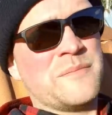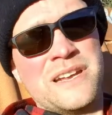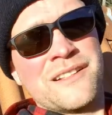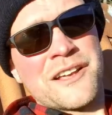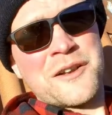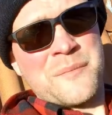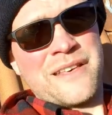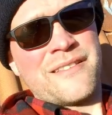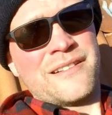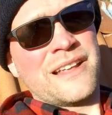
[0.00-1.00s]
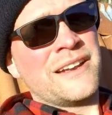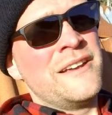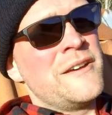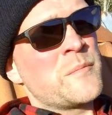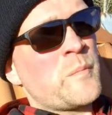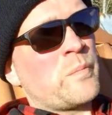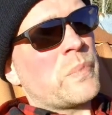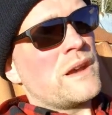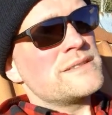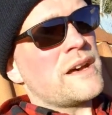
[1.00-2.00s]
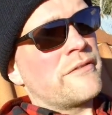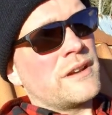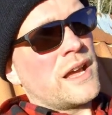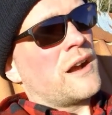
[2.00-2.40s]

been a lot of Bethel. And it's something they